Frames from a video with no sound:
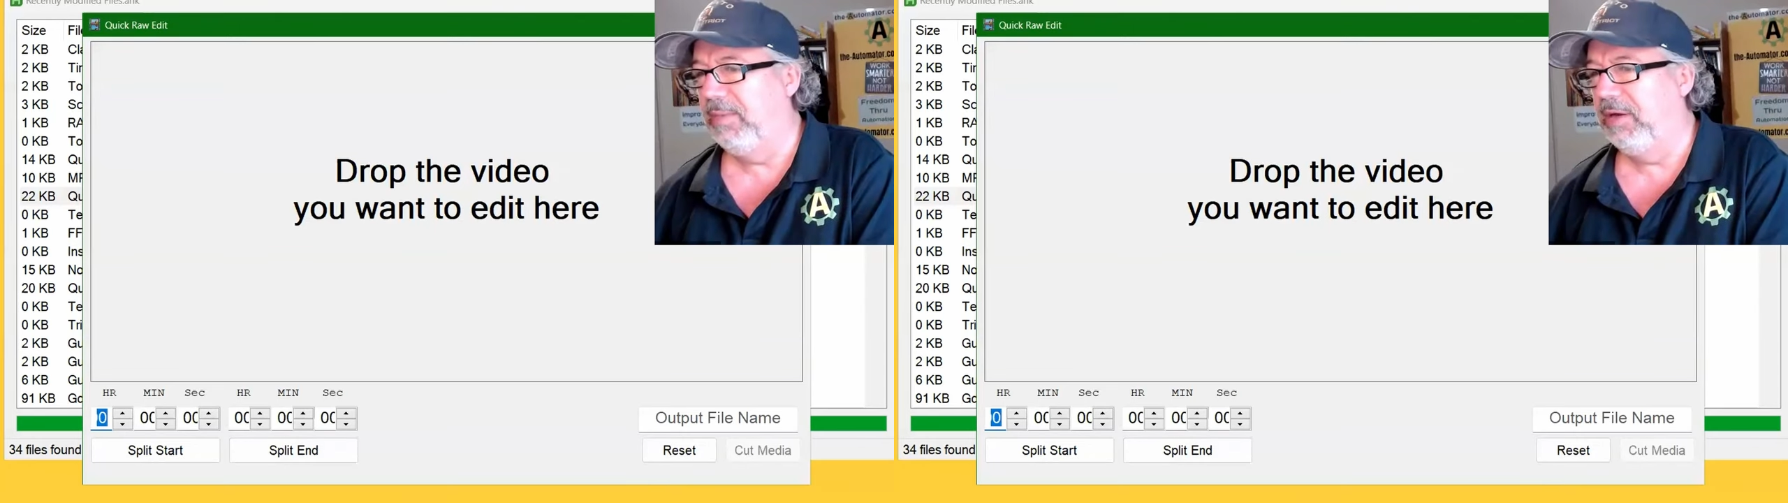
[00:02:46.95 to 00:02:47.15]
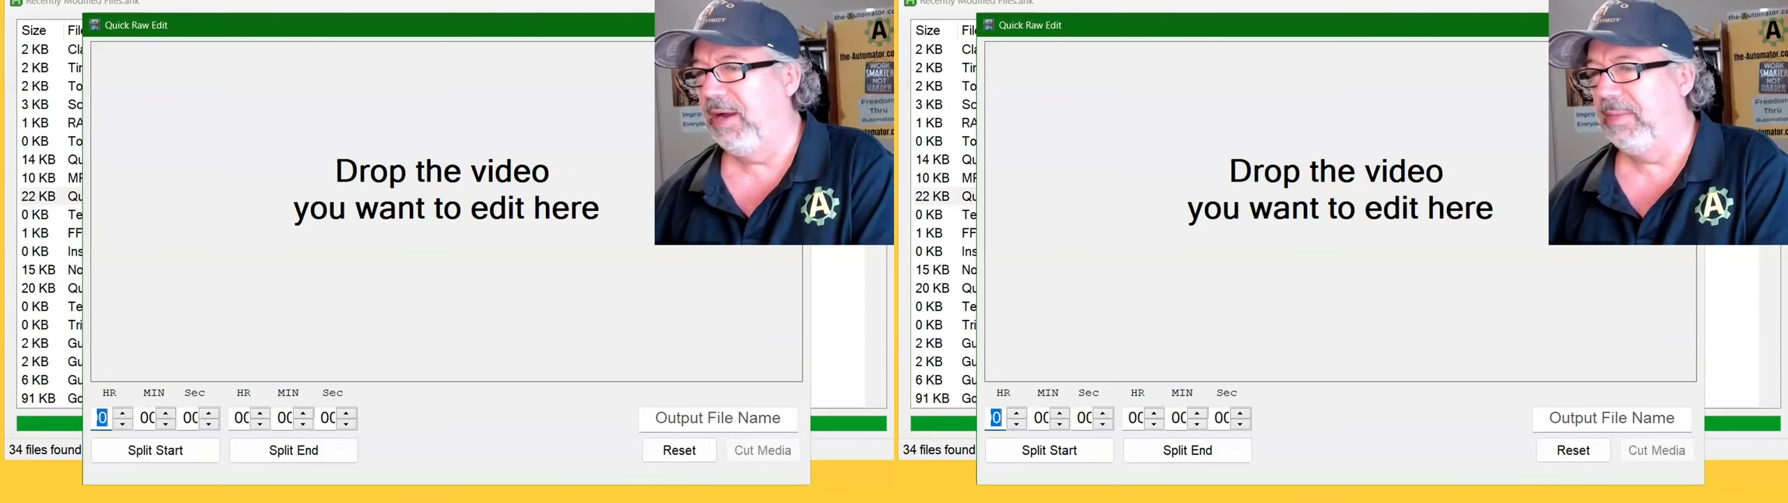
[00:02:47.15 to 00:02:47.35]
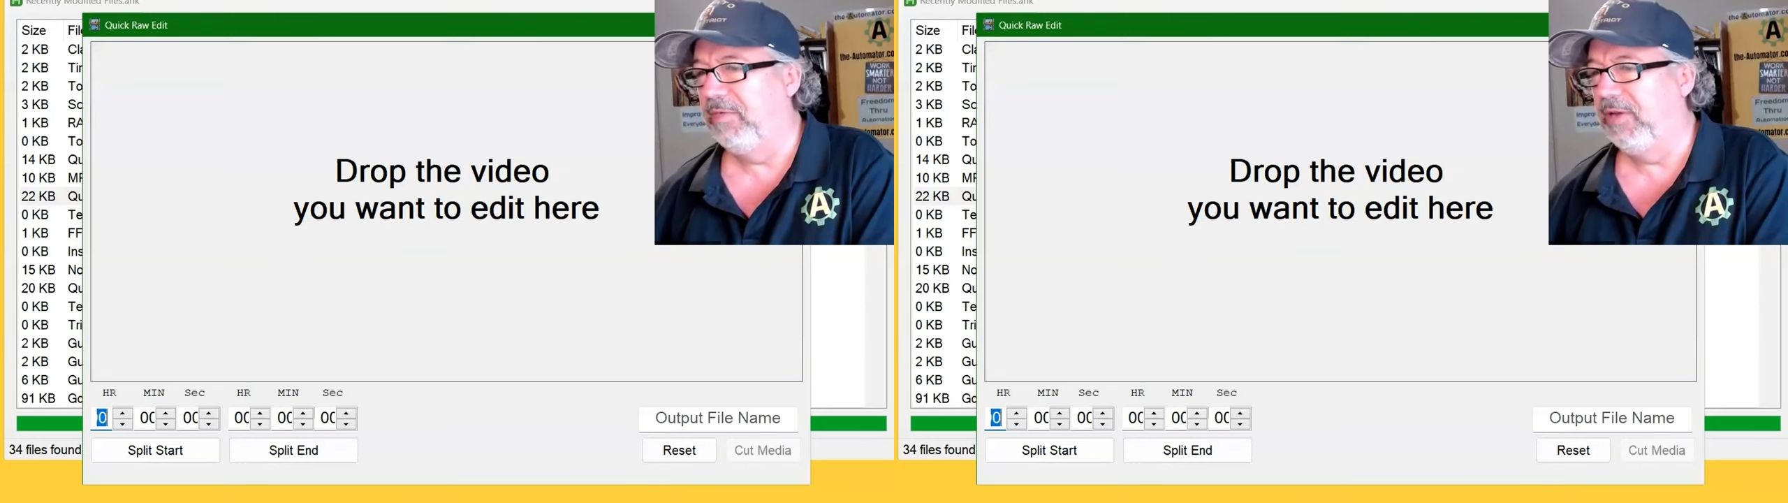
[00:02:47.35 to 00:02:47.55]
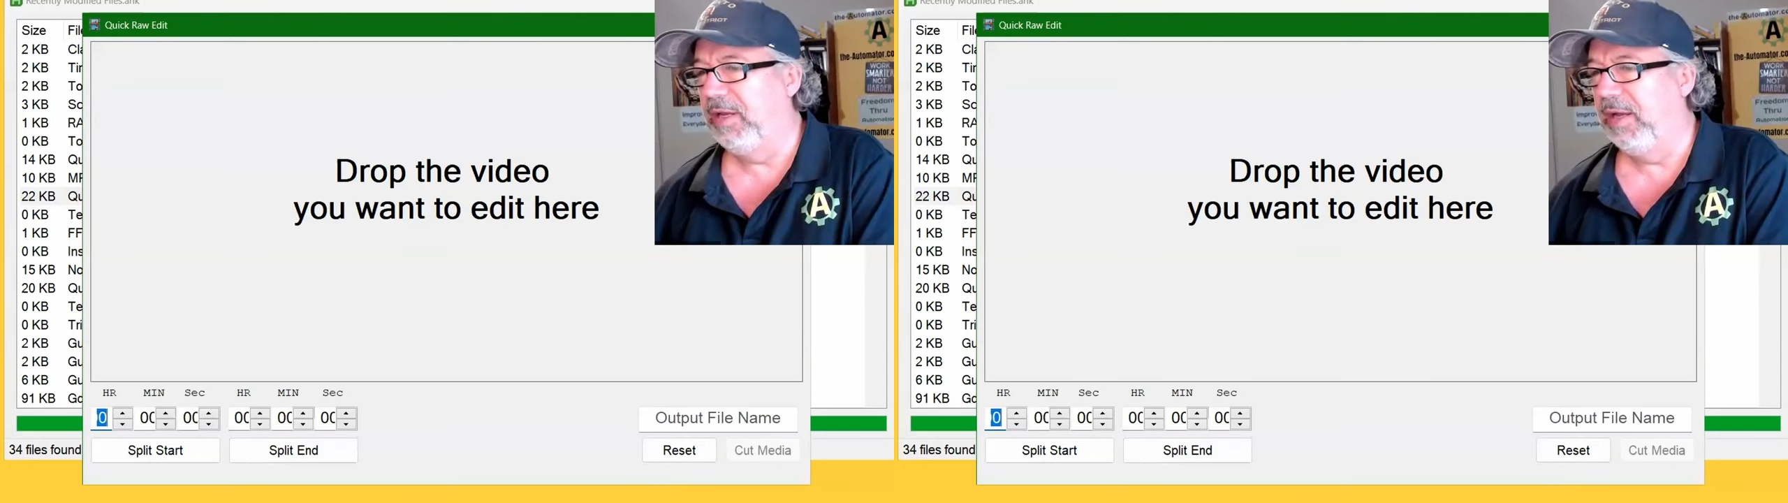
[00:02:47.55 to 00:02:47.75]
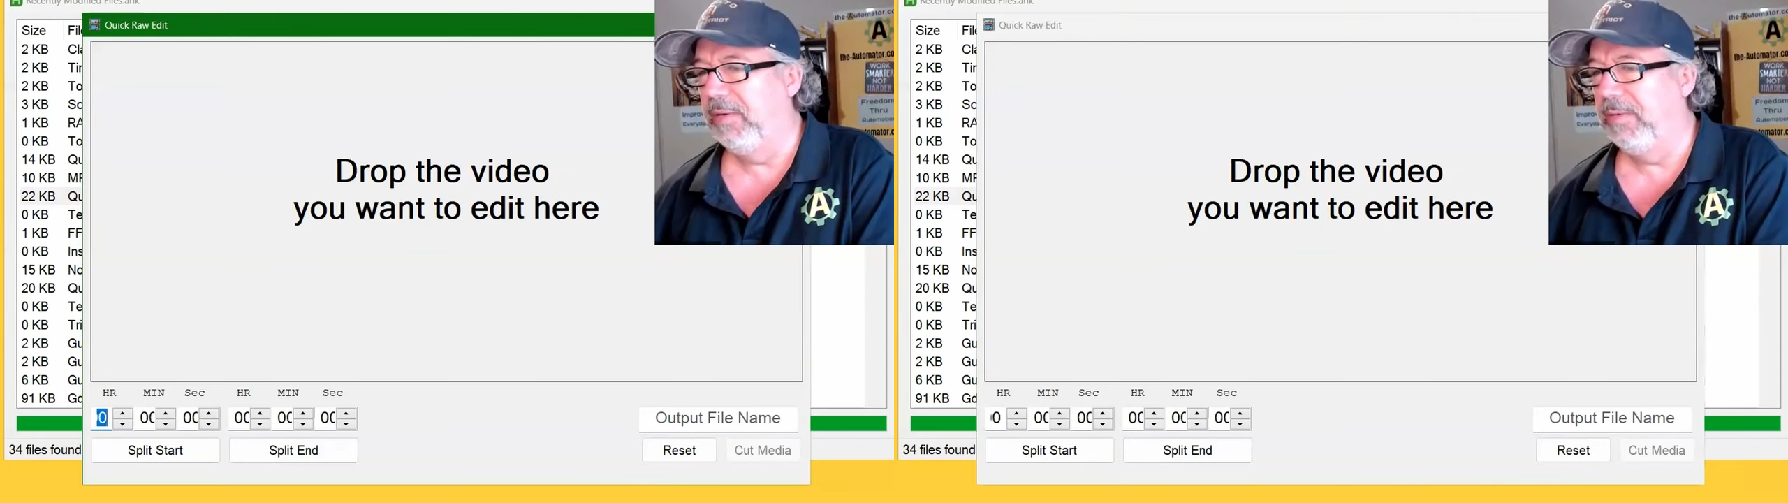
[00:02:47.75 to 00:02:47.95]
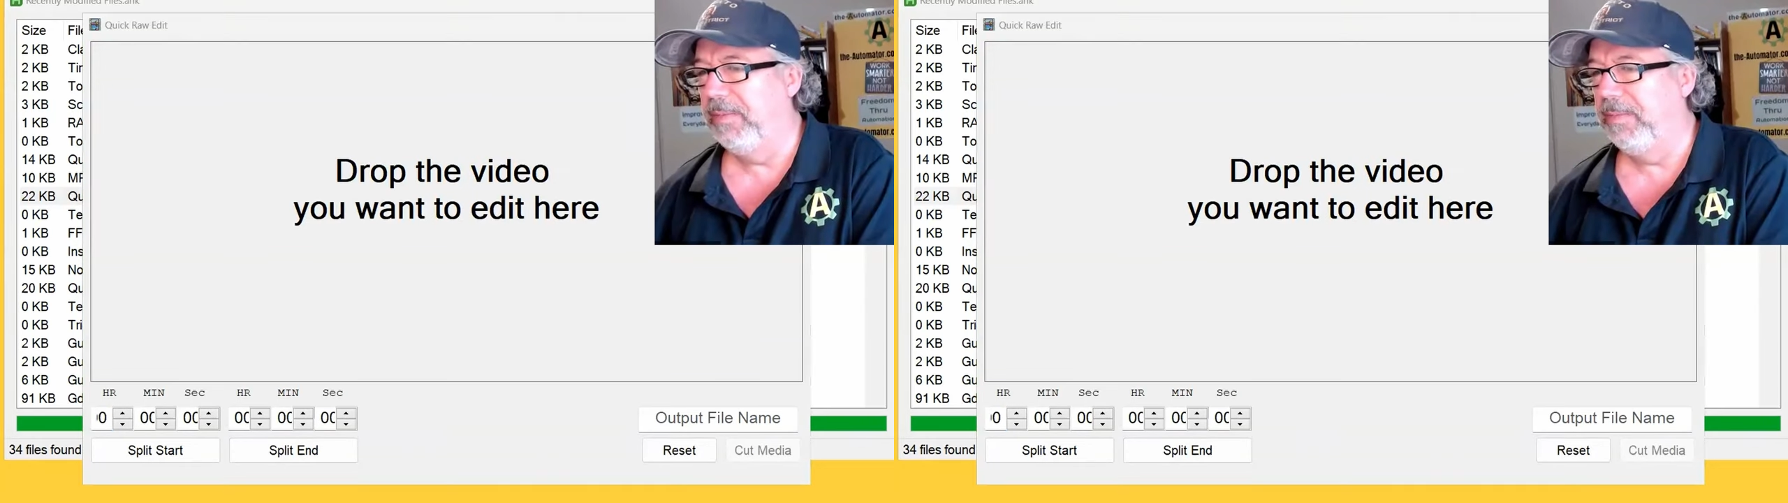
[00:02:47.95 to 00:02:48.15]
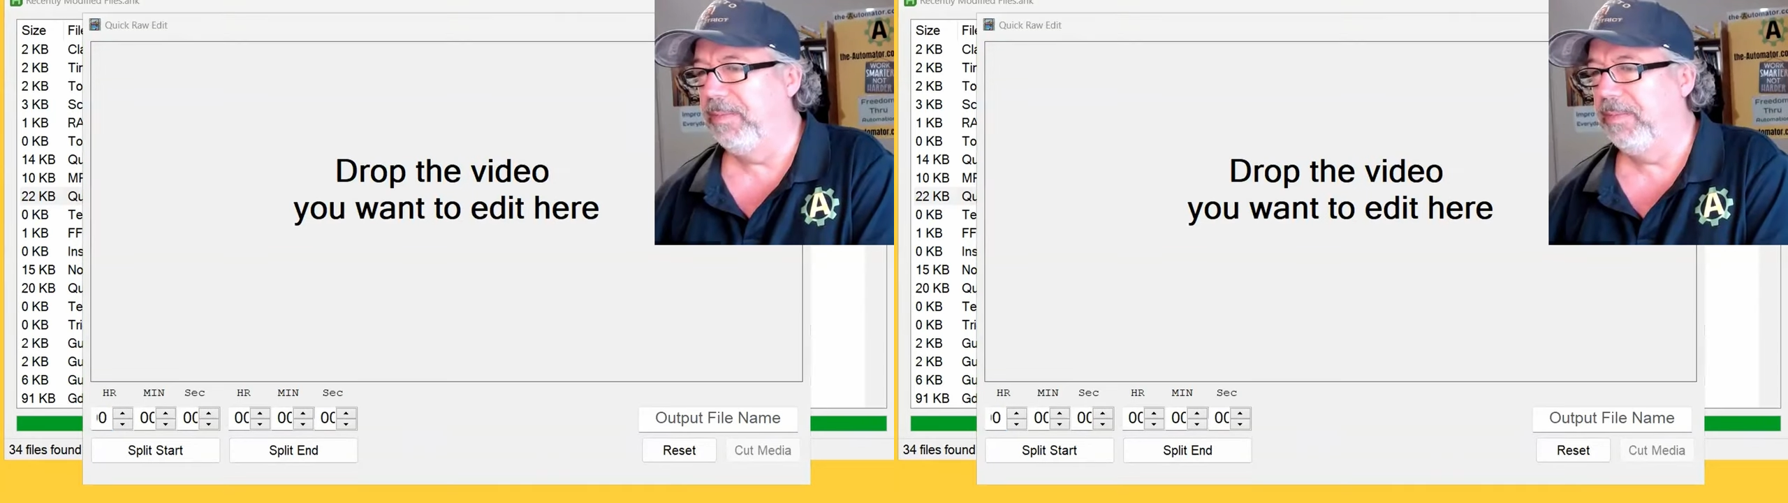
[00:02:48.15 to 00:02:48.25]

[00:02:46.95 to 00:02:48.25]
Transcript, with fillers: Let me grab a video.